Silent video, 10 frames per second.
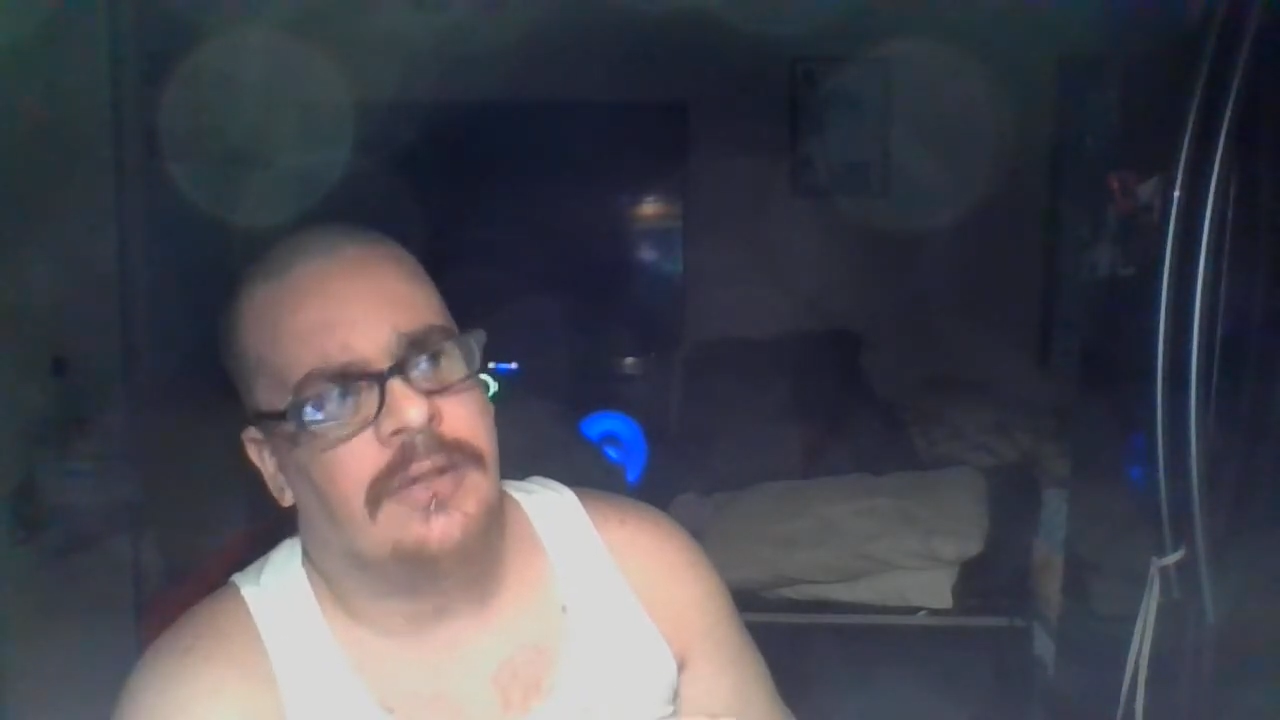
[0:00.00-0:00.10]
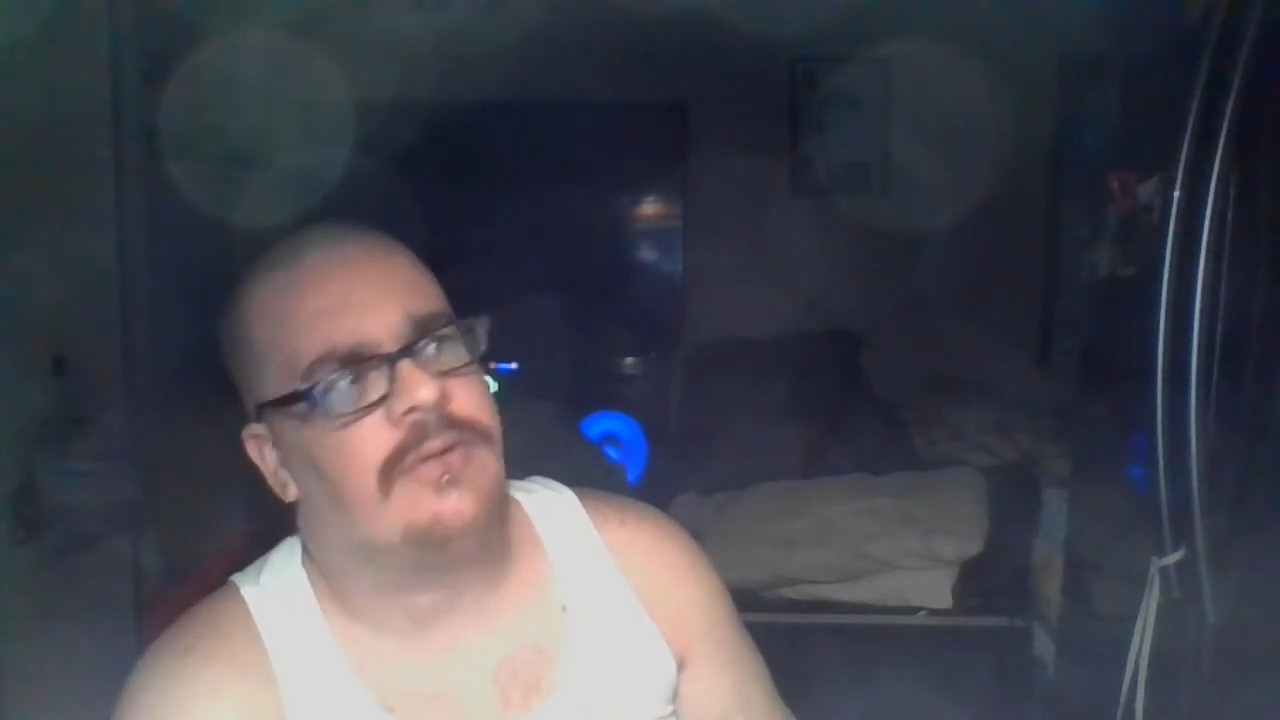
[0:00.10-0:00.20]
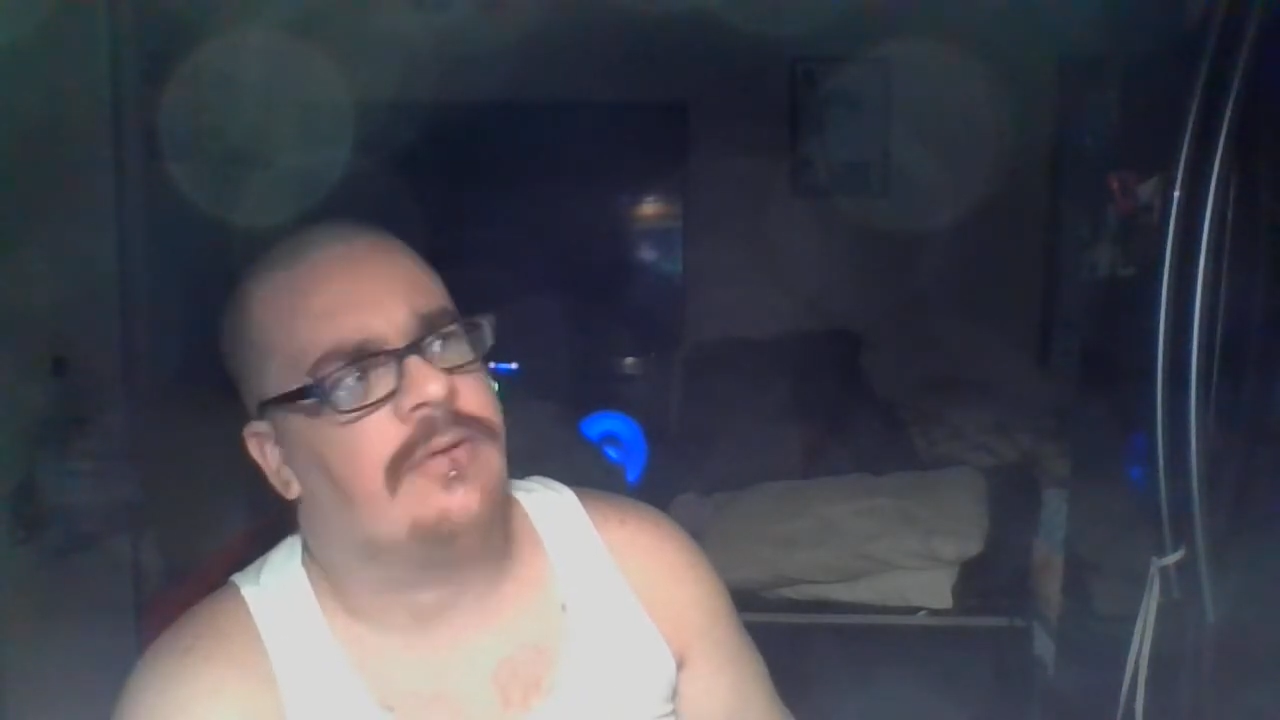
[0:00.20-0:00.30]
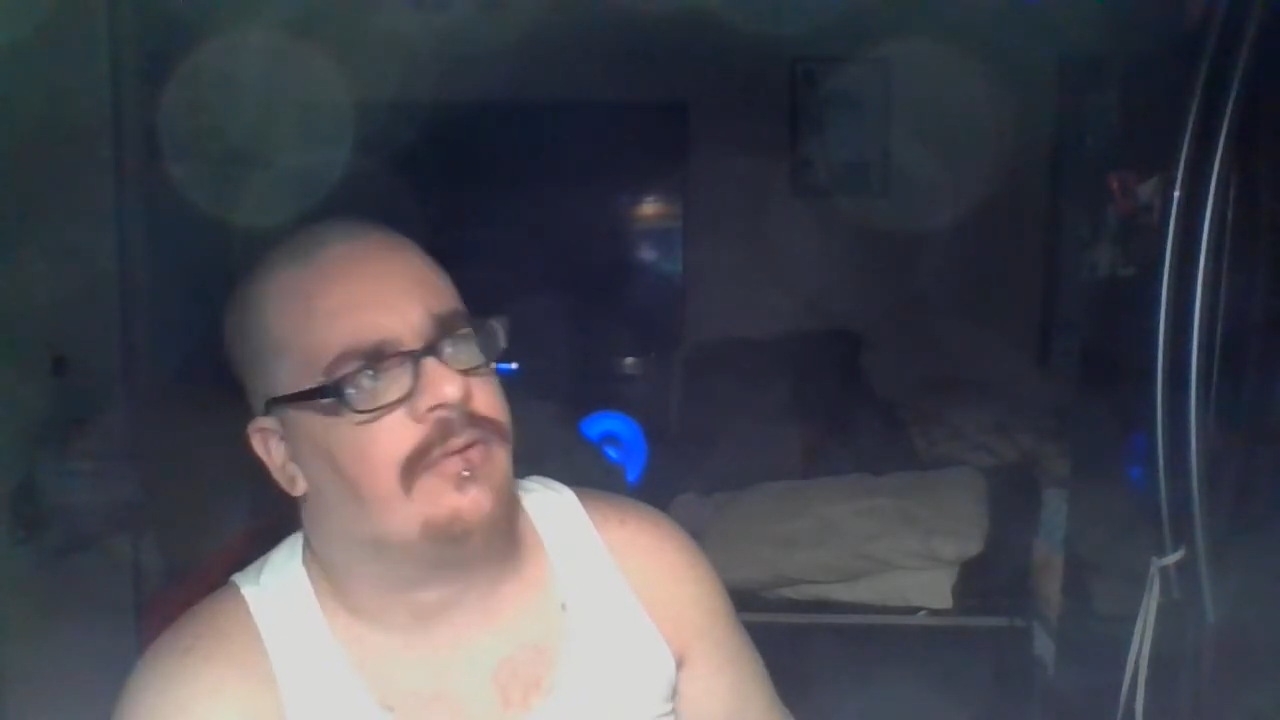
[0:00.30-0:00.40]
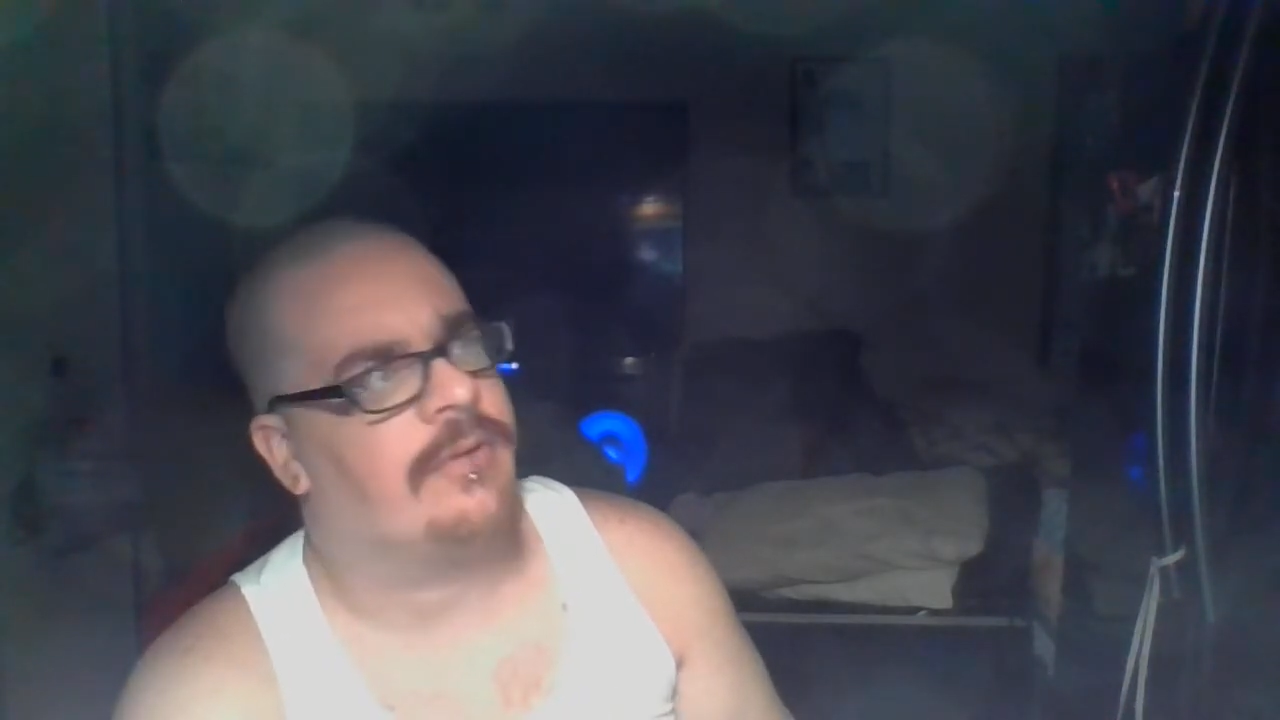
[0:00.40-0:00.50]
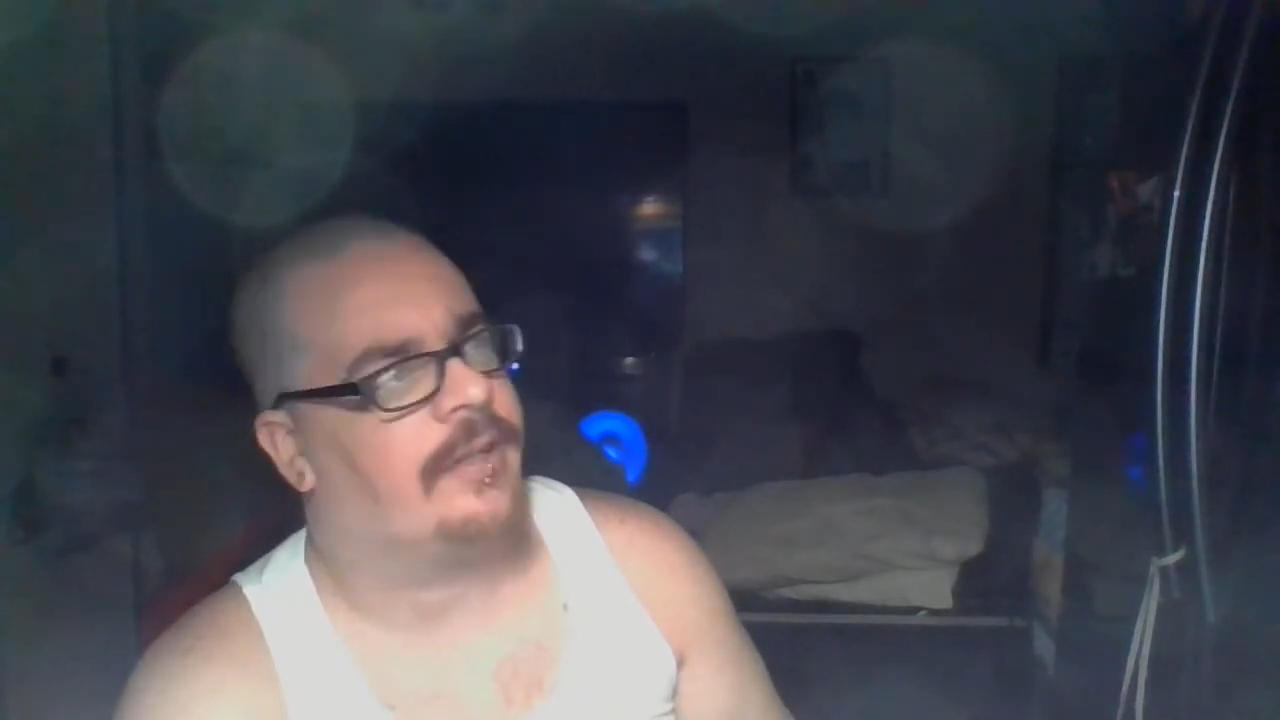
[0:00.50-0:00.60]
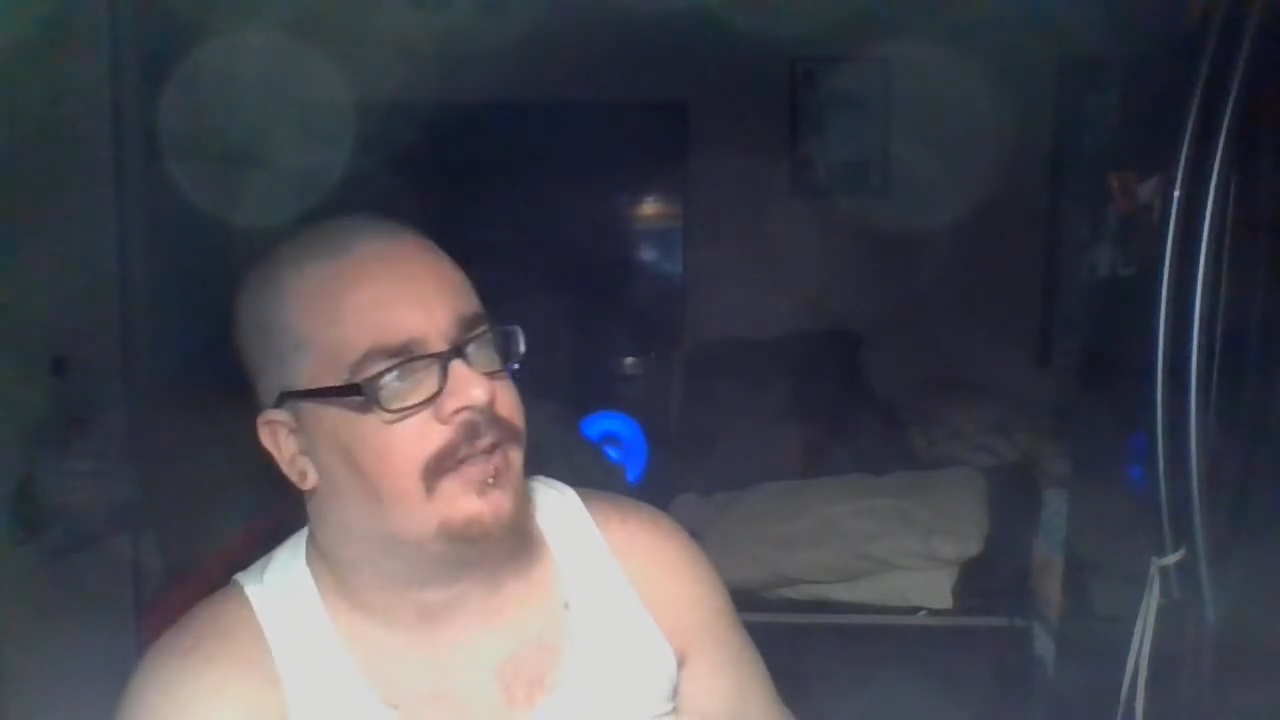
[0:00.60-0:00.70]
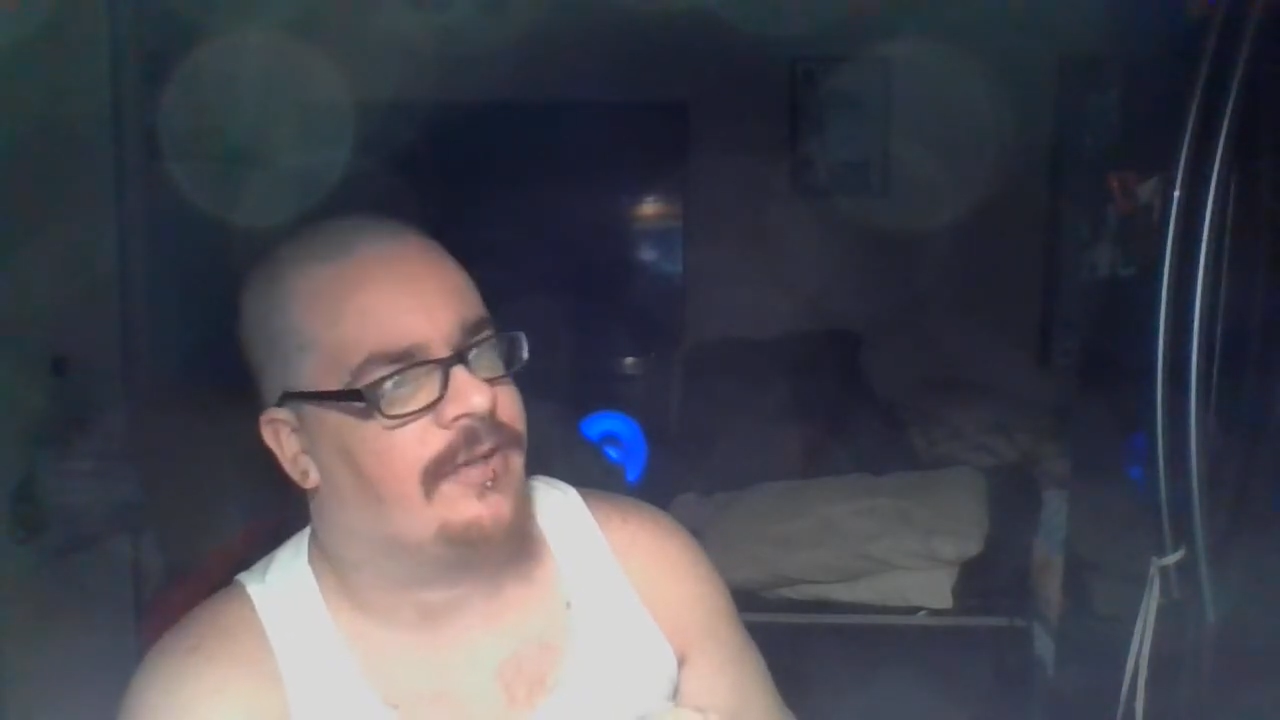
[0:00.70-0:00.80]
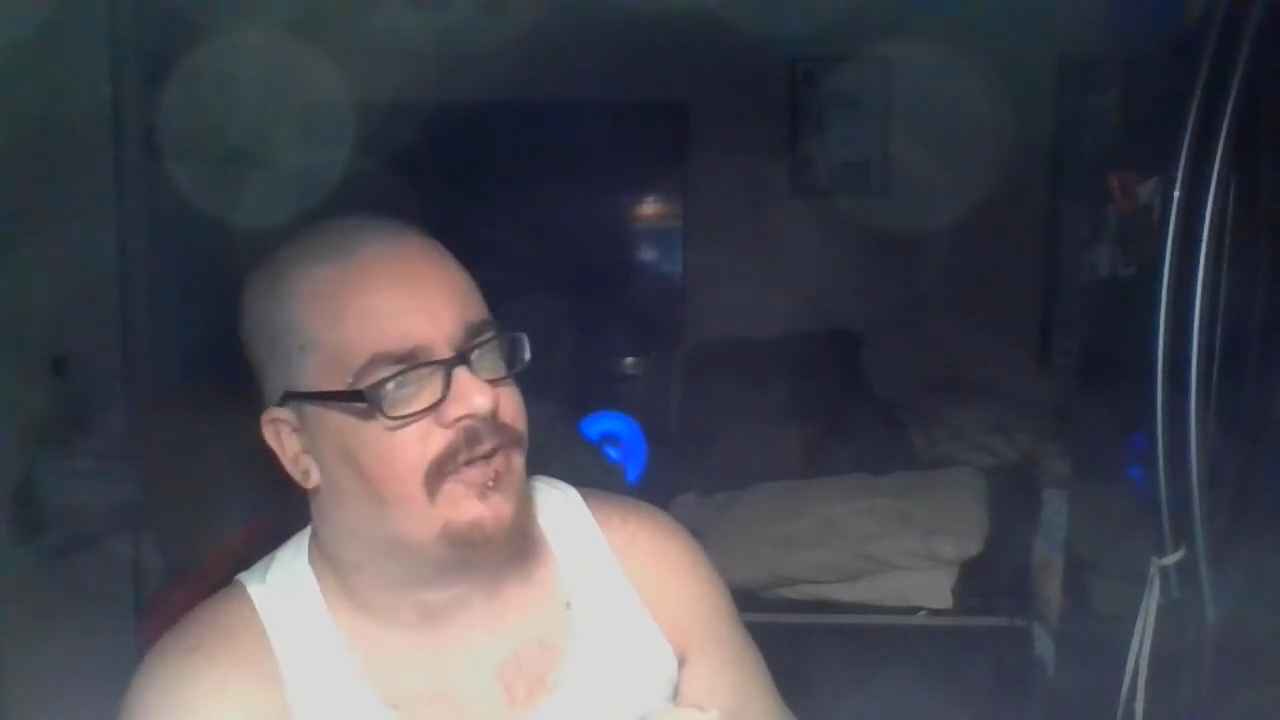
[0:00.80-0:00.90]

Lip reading: It's usually got